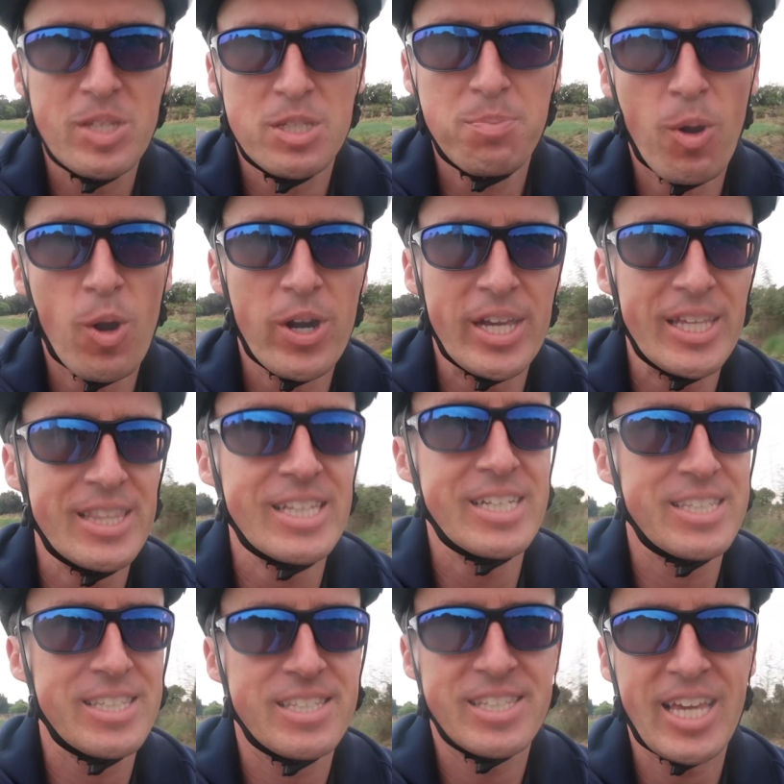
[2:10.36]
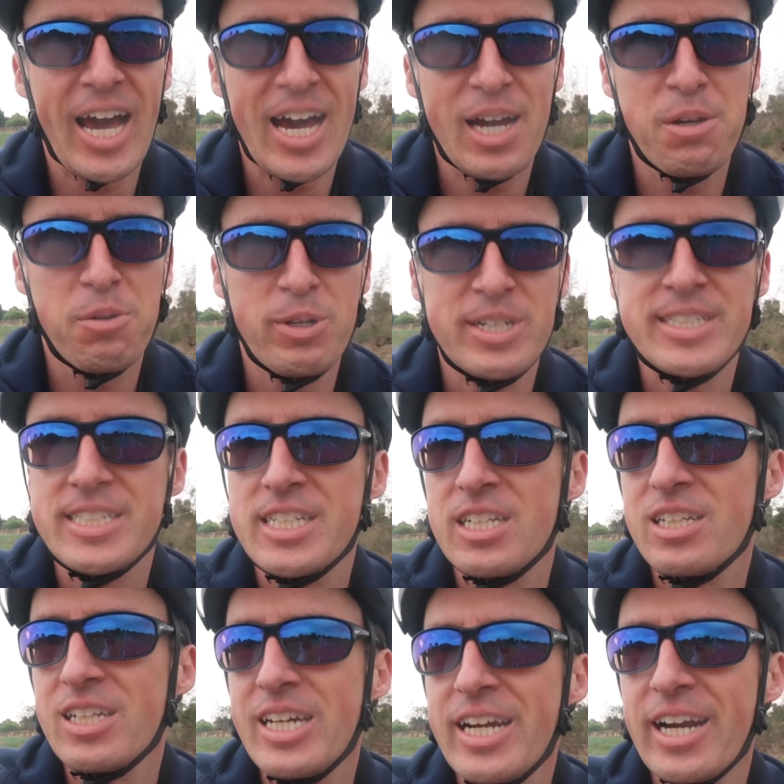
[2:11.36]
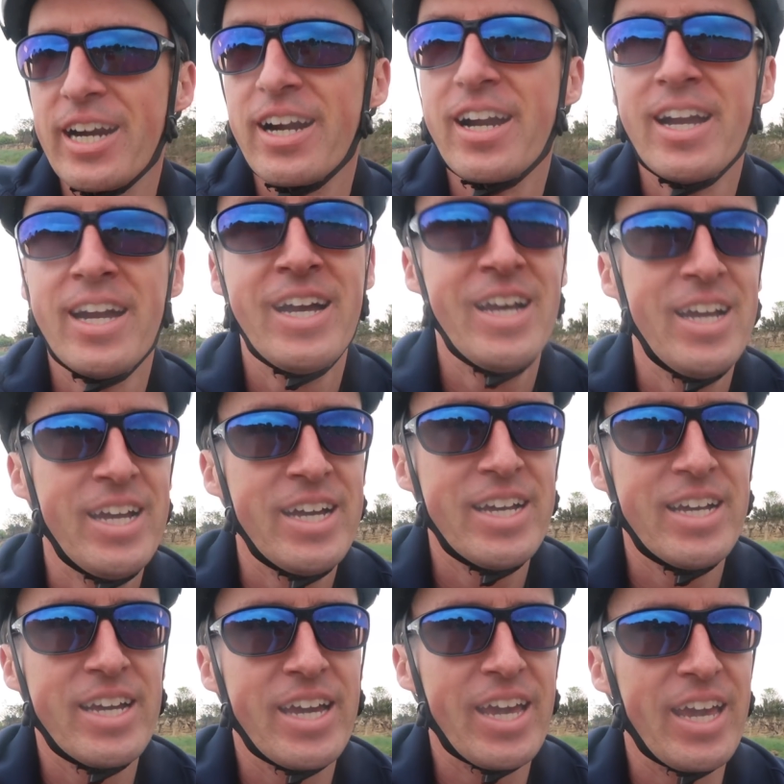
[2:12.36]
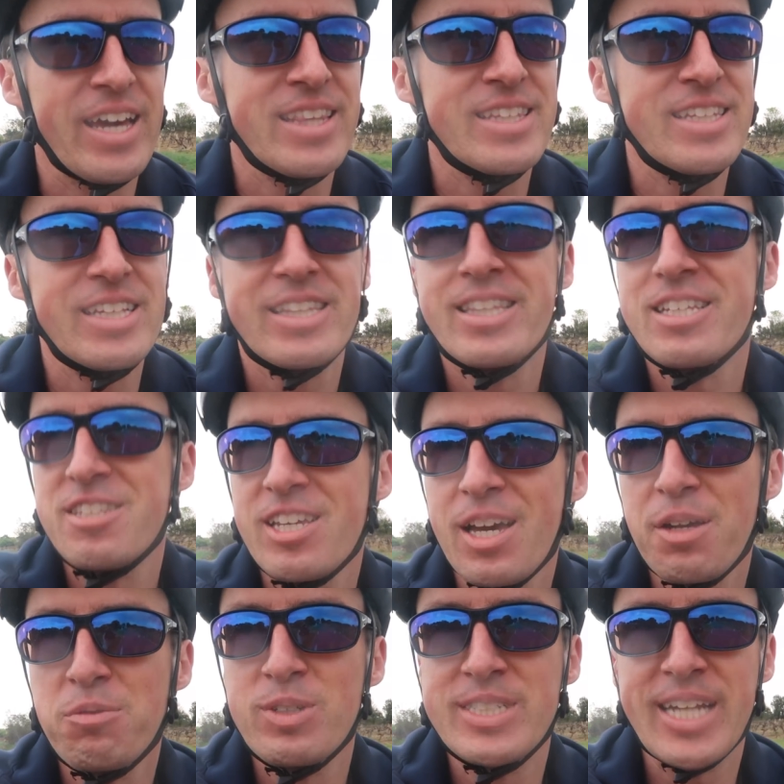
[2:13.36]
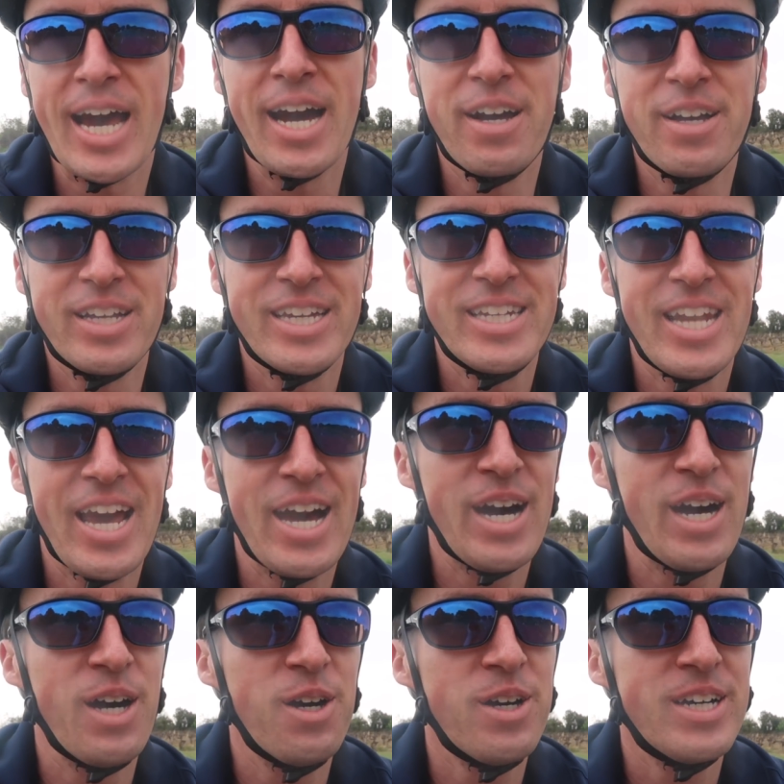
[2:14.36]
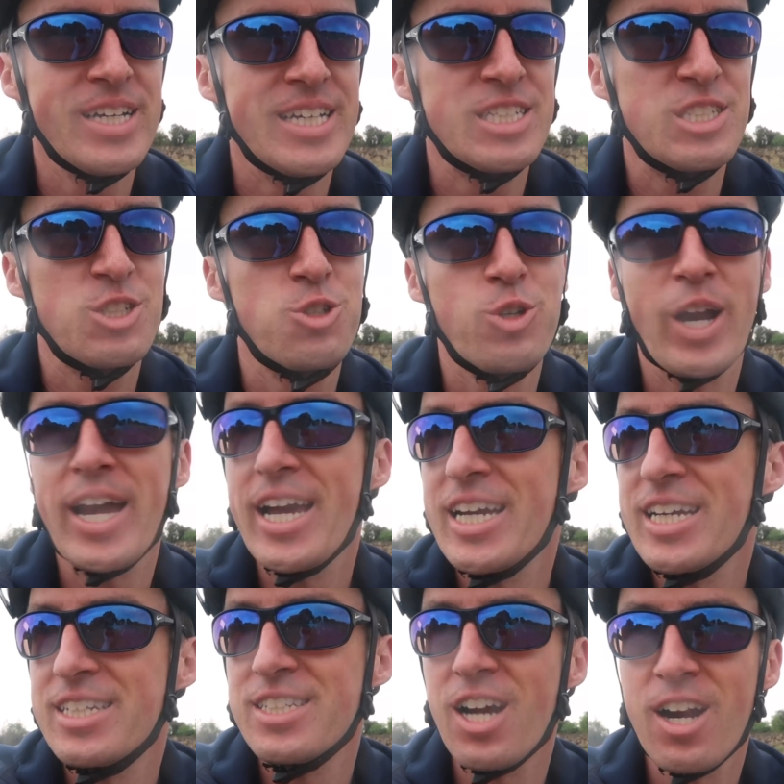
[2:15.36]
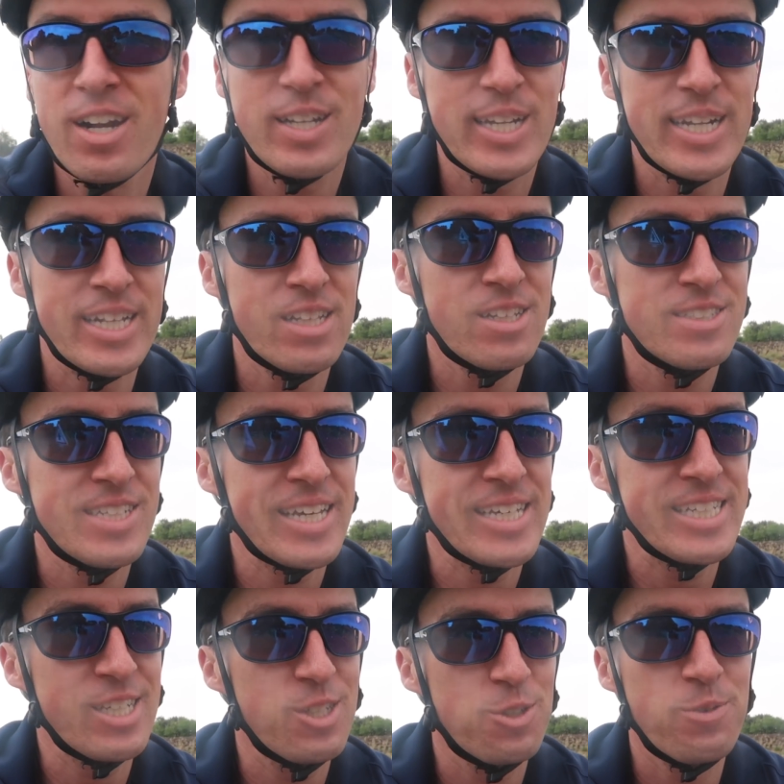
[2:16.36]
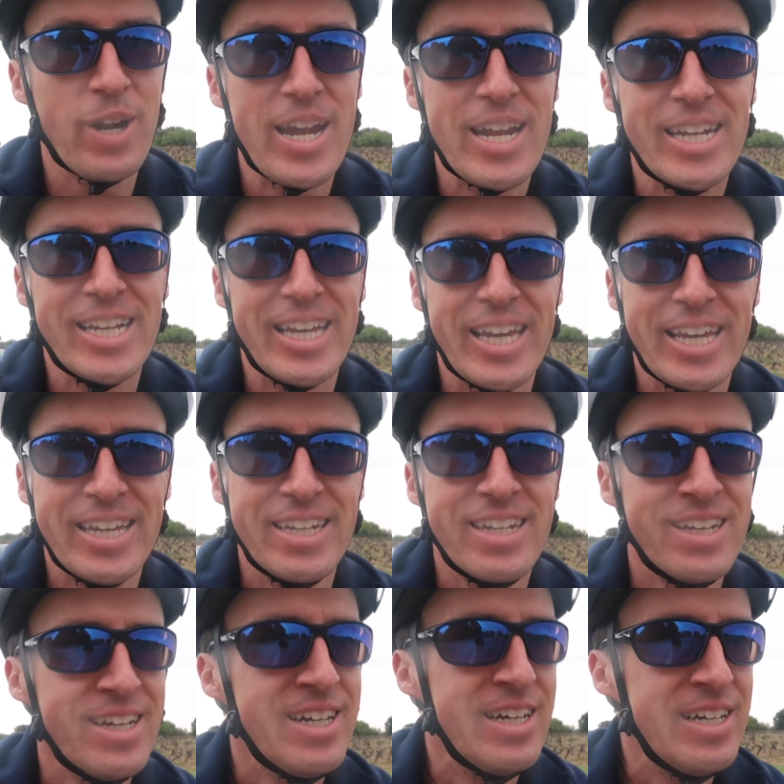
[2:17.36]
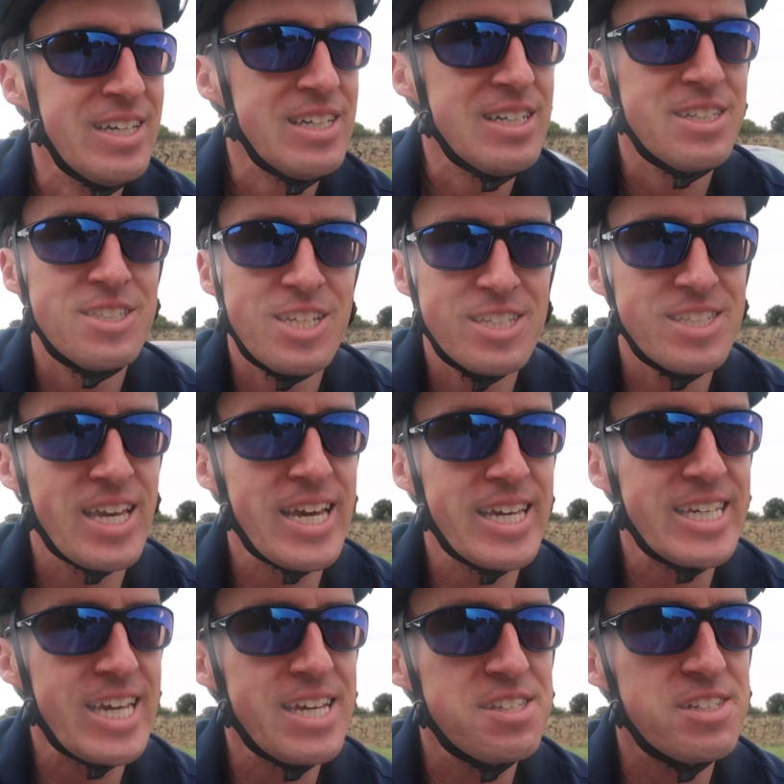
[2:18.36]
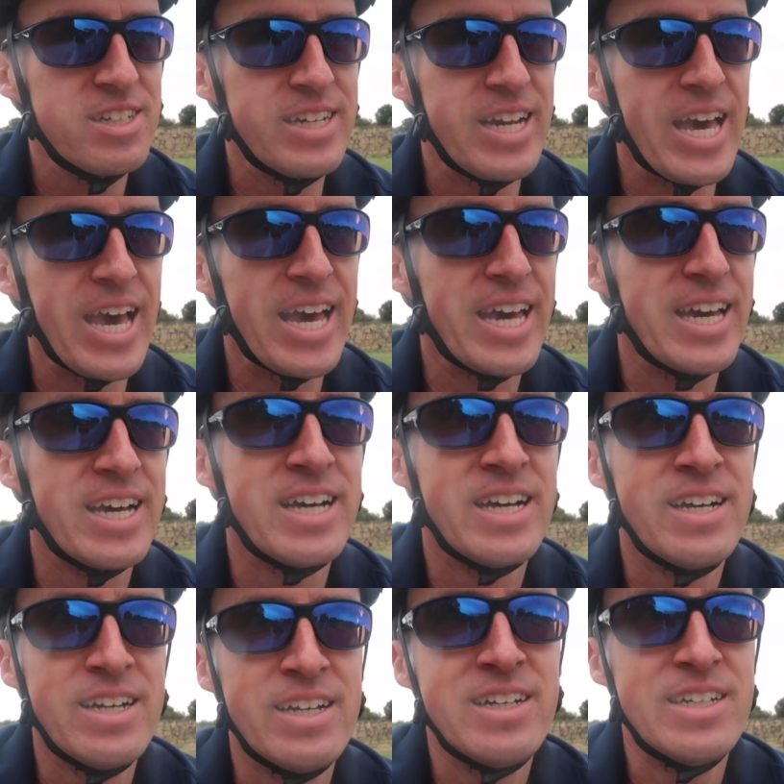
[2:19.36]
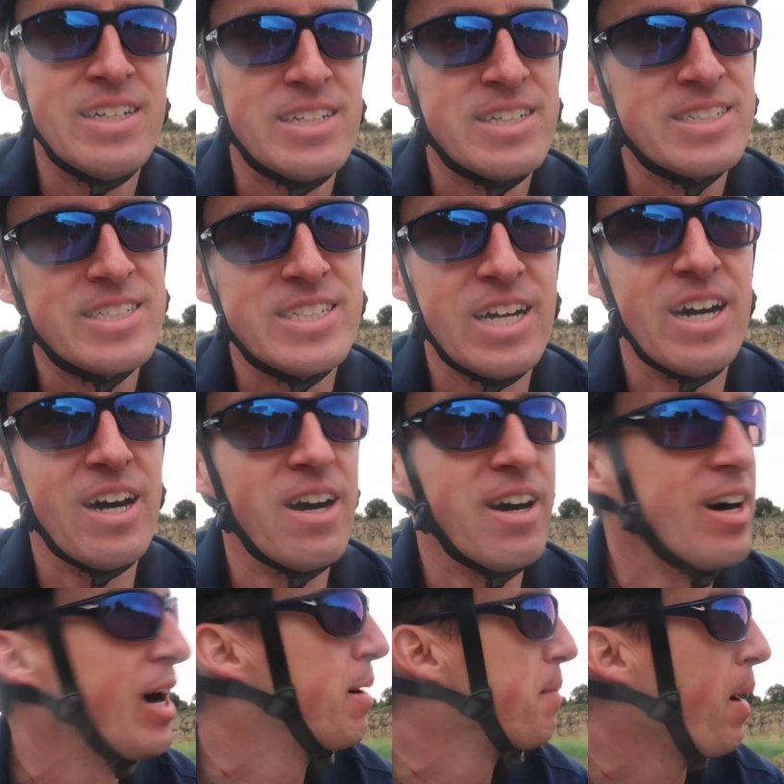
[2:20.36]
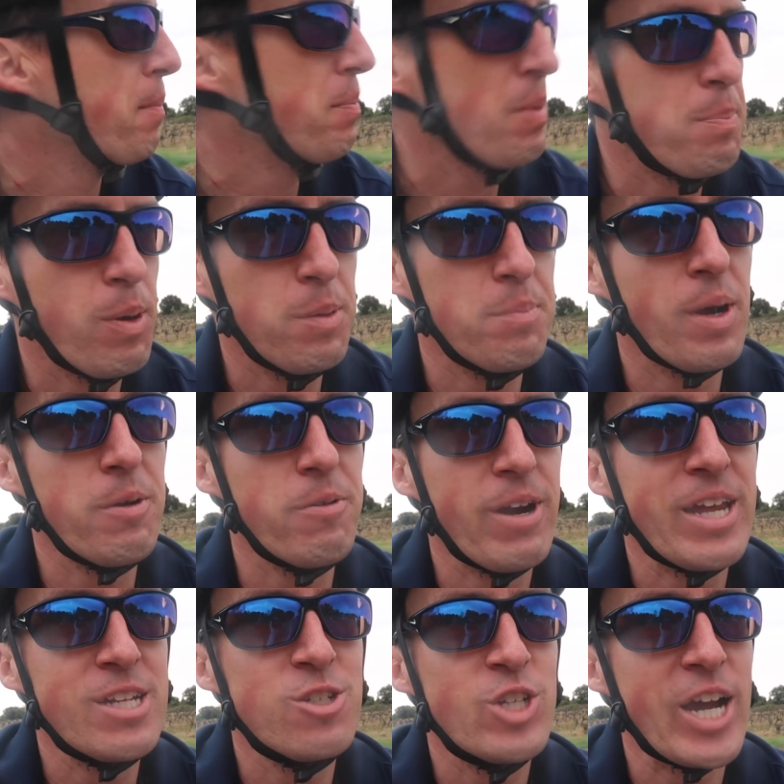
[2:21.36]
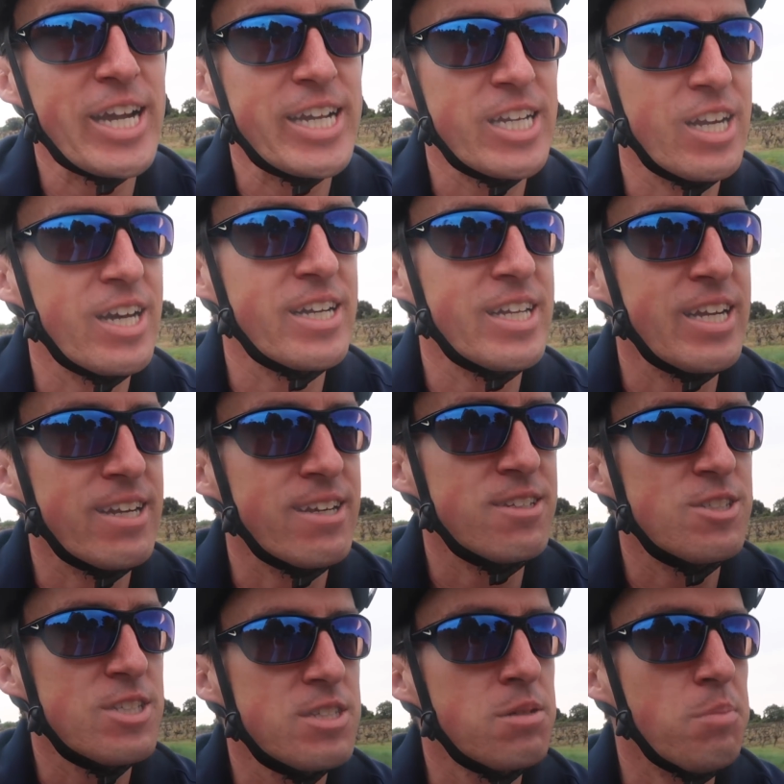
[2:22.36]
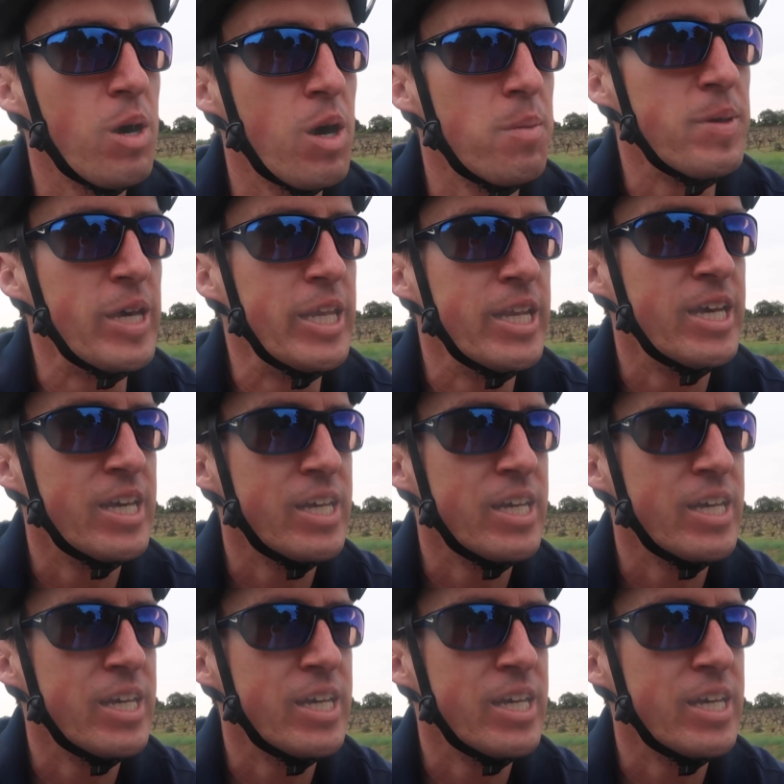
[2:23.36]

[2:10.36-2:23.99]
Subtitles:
this morning, the sky was clear and the sun was out, and now it's gray and dark and it looks like it could rain again, just like yesterday. So I might be putting my rain jacket on here in just a moment.